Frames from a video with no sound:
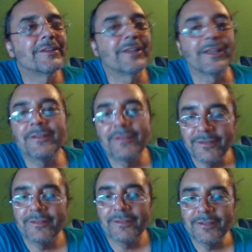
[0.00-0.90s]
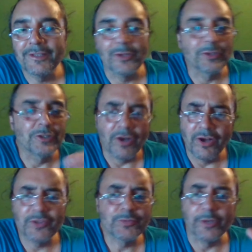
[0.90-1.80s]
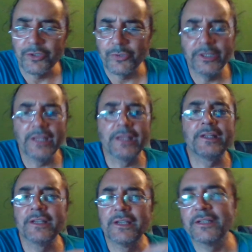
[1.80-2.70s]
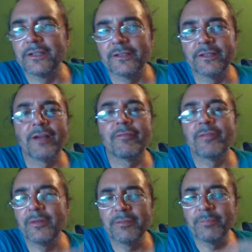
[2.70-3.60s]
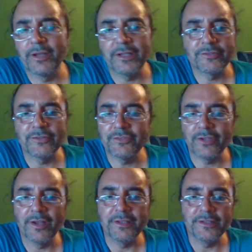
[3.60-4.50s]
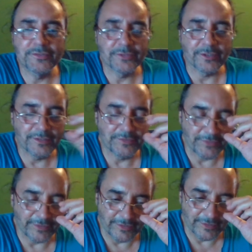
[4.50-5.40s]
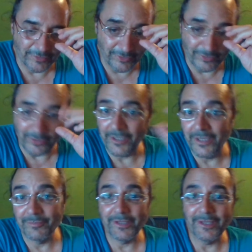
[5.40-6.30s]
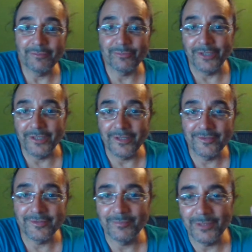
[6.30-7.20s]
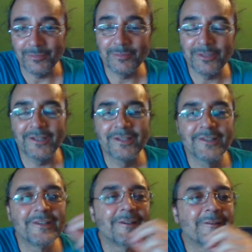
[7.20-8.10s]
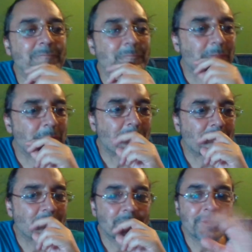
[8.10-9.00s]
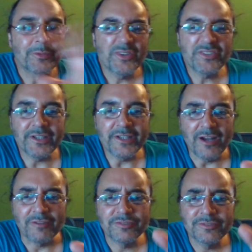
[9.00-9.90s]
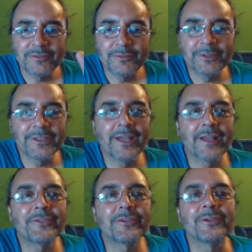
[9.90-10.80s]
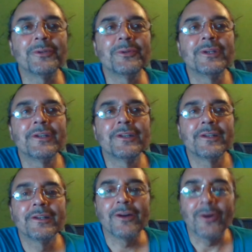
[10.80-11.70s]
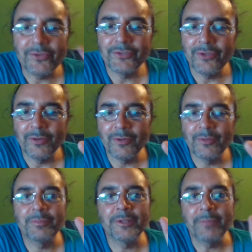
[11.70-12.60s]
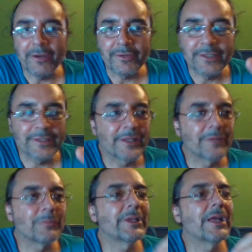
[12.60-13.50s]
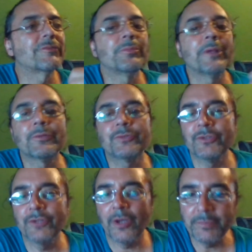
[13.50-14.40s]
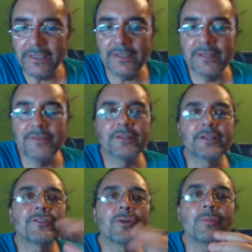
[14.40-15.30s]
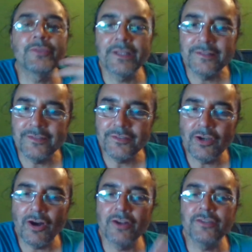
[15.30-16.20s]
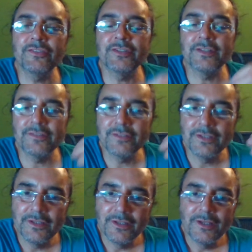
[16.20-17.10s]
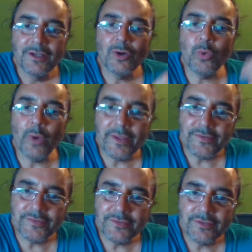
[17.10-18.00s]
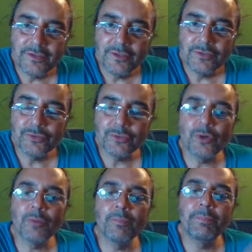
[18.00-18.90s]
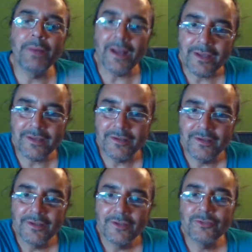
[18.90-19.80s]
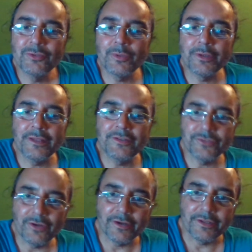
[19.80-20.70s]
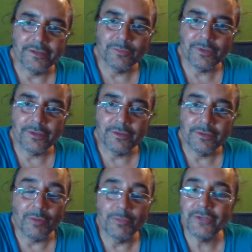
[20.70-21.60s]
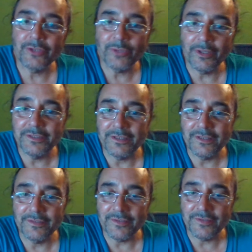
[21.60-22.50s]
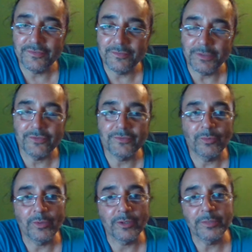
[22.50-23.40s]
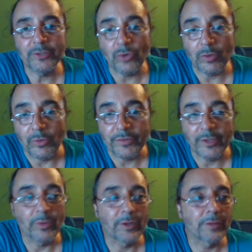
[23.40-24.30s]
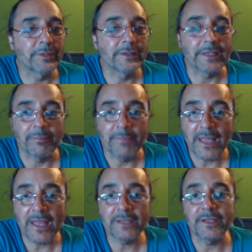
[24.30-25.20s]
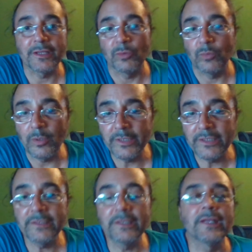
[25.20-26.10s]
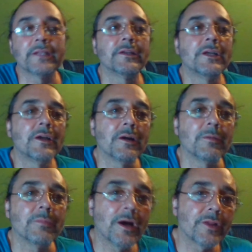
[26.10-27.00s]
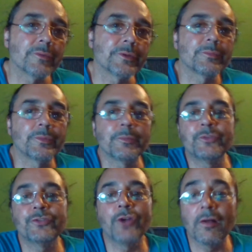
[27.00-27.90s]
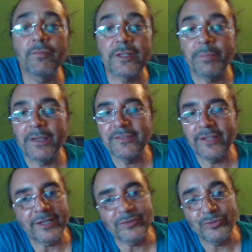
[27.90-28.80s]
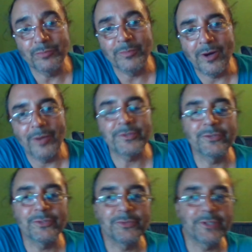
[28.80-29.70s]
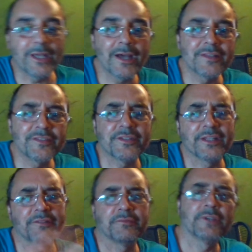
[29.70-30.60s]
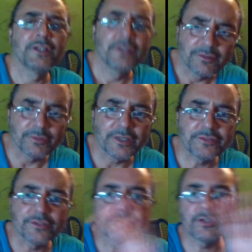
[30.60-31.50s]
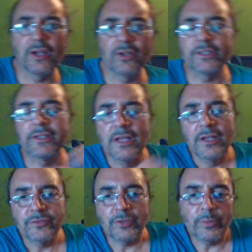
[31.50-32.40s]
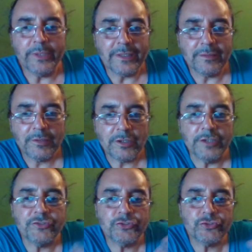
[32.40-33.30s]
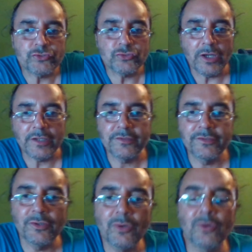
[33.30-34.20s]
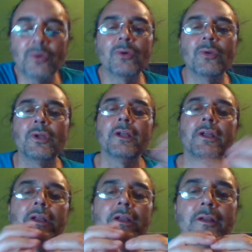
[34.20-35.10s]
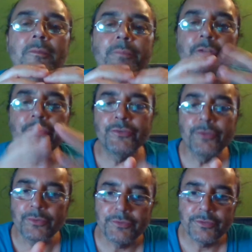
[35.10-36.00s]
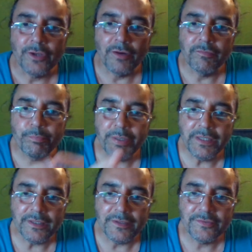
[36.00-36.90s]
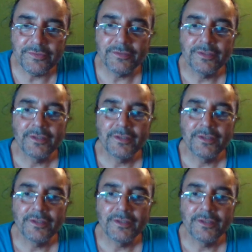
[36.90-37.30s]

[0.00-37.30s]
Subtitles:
Then, laws were created and everybody in society started saying, oh, I have gay friends and blah, blah, blah. It wasn't enough. We had to also be married, and we have to be able to adopt kids. And it's almost like this constant quest to go back to where they started, where homosexuality didn't exist, because they want to be normal. They want to be like a man and a woman and a mother. We solved it by saying two moms and two dads that raise a child. So we can construct the whole pursuit of peace.